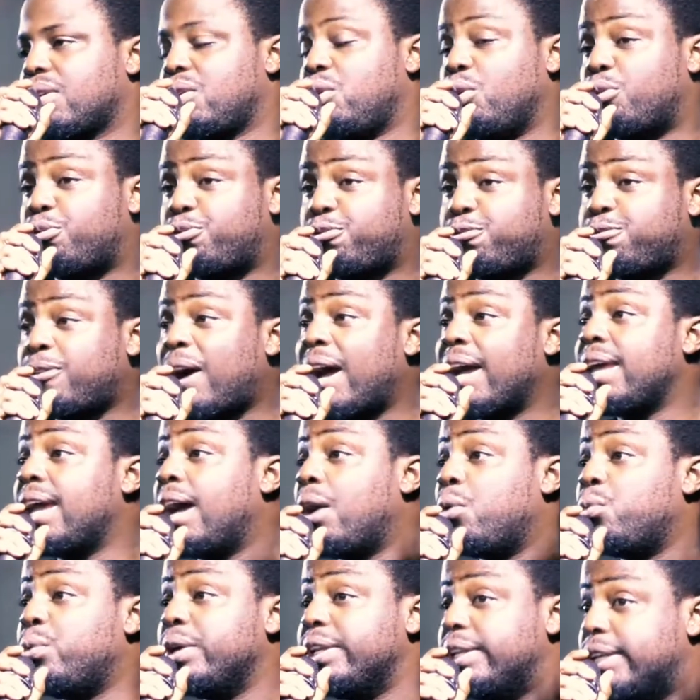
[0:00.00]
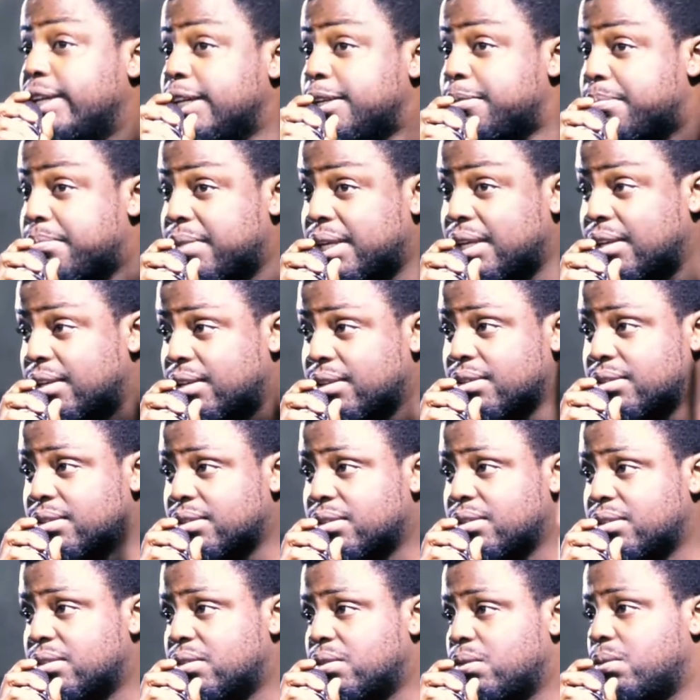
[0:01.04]
your fire within me
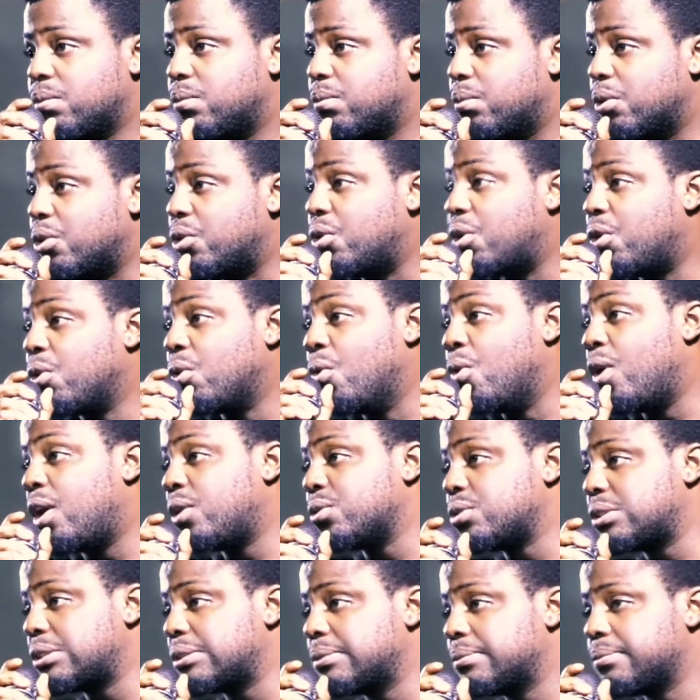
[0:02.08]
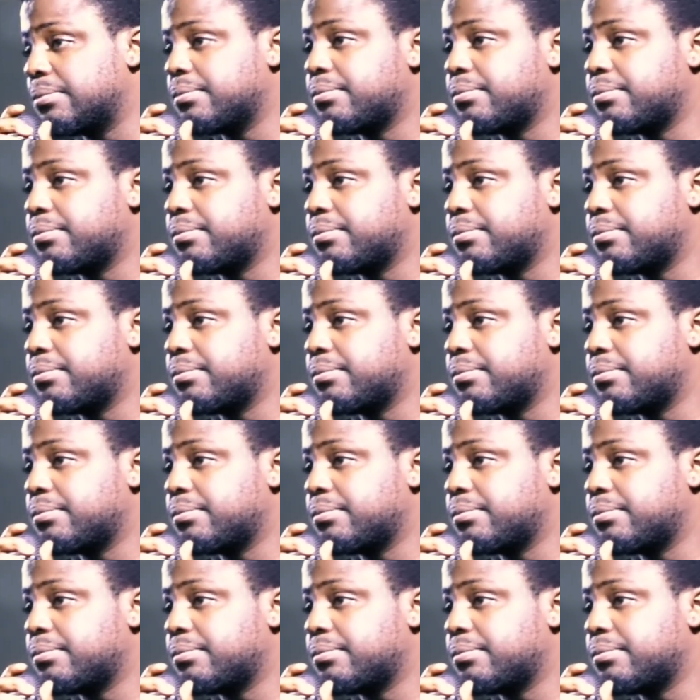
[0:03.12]
will not go out.